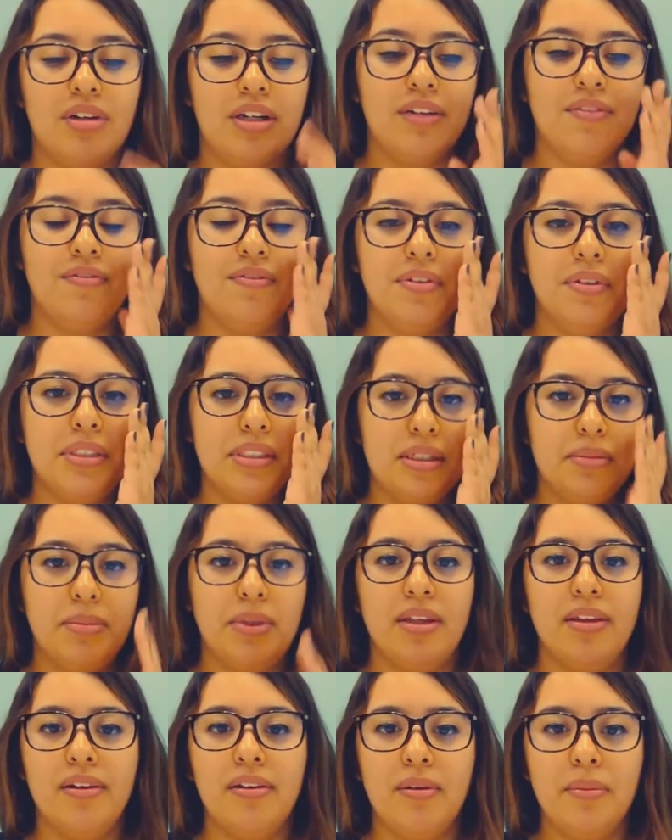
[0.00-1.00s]
confuse them
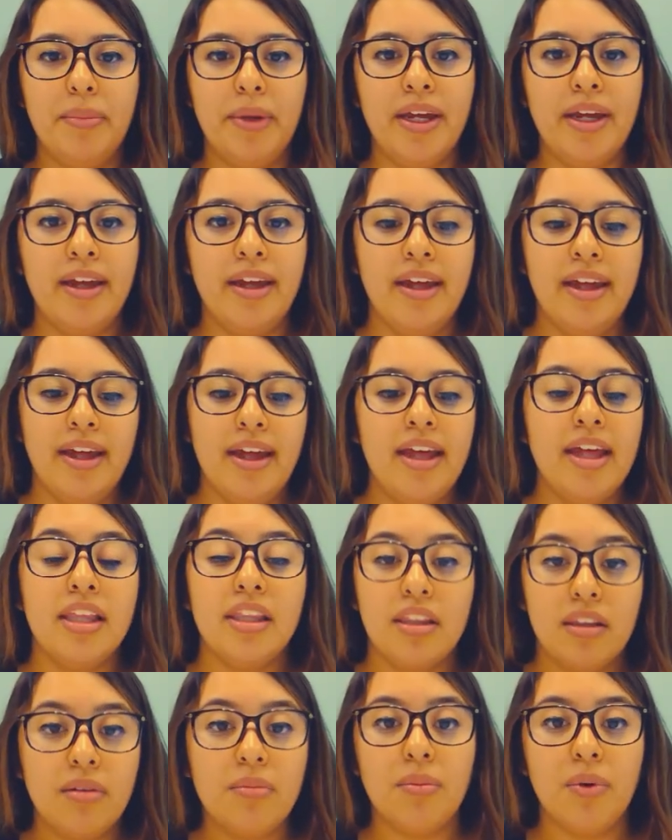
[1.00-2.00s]
a little bit,
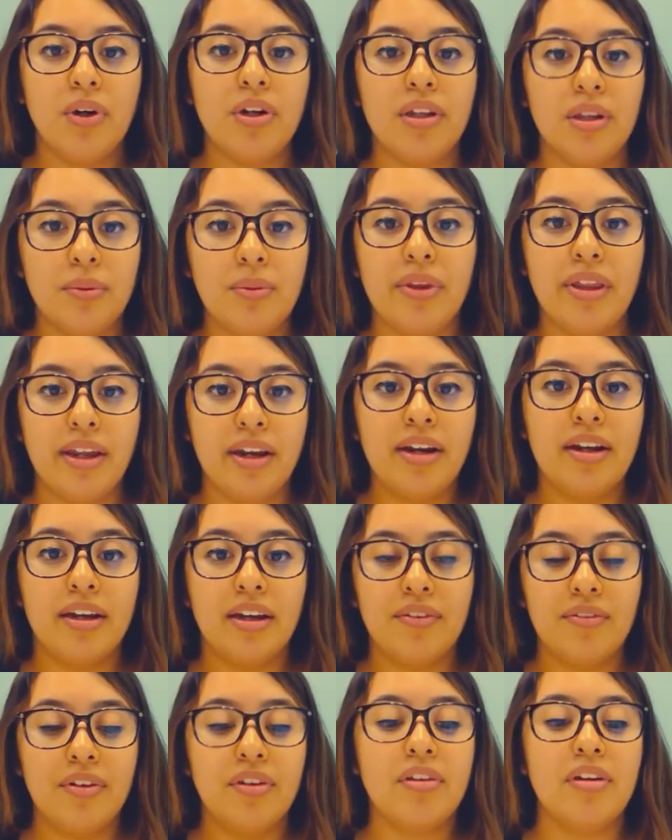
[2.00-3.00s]
they're more than willing to
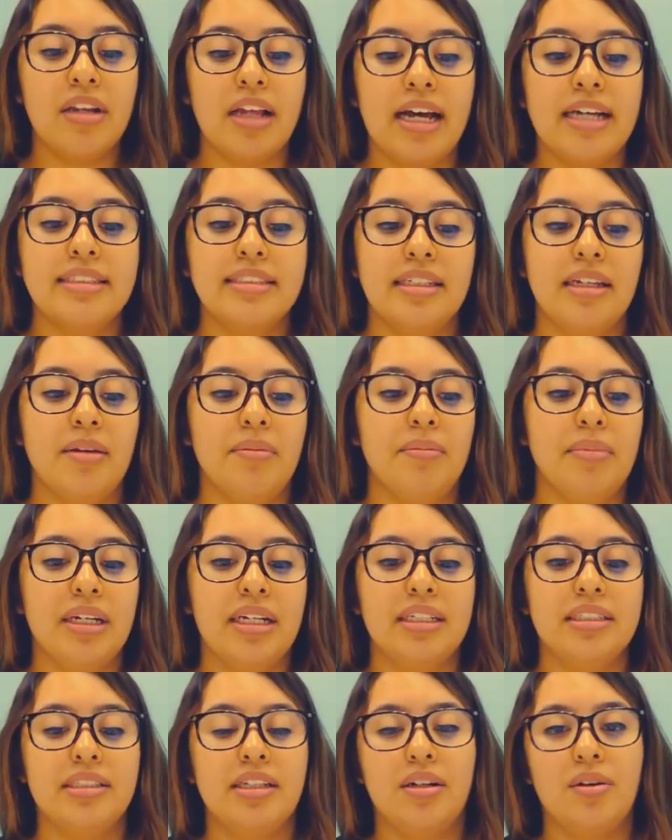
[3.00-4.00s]
give you their last name
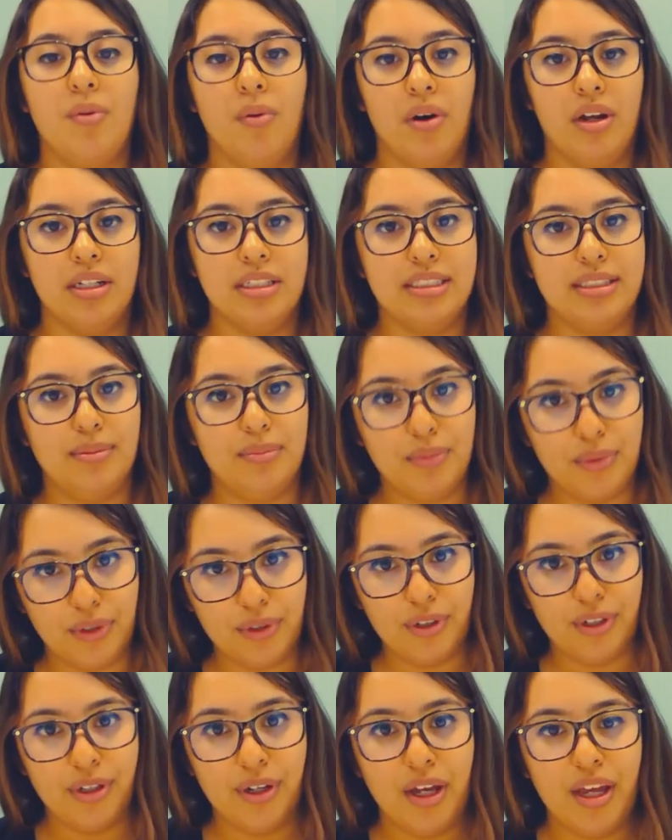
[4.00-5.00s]
because they don't want to seem
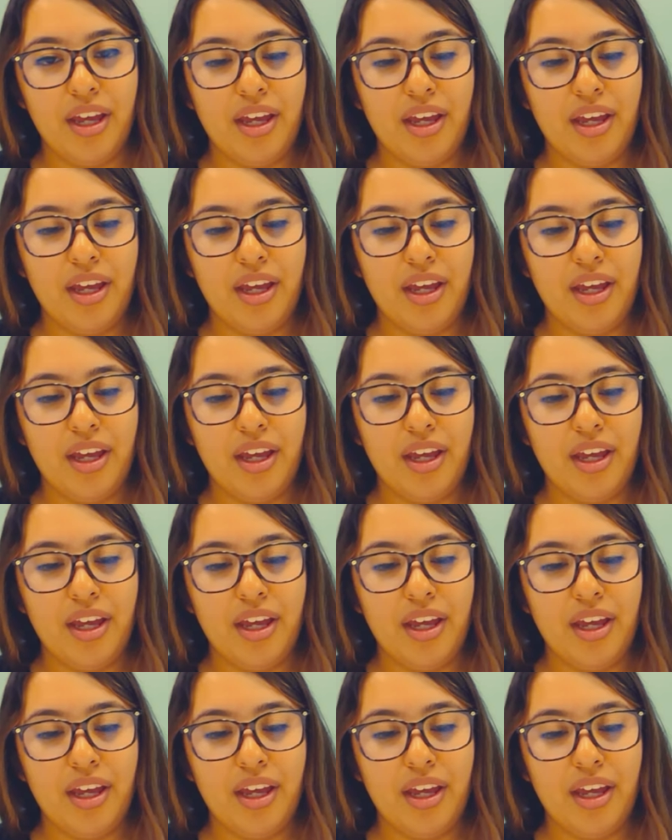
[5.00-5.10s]
rude.